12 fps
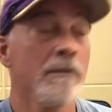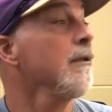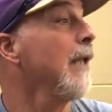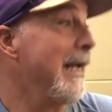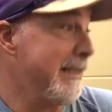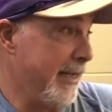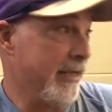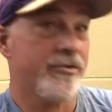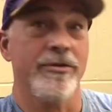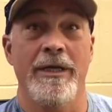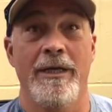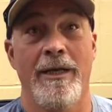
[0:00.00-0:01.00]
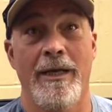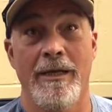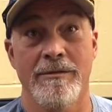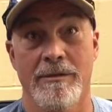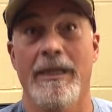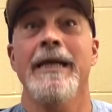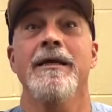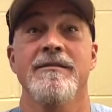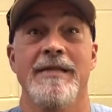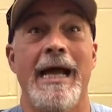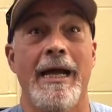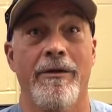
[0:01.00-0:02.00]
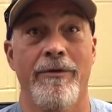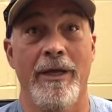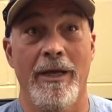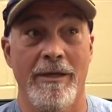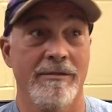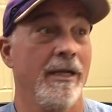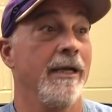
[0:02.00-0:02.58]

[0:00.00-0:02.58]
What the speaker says: like Destrehan has, like a Zachary has,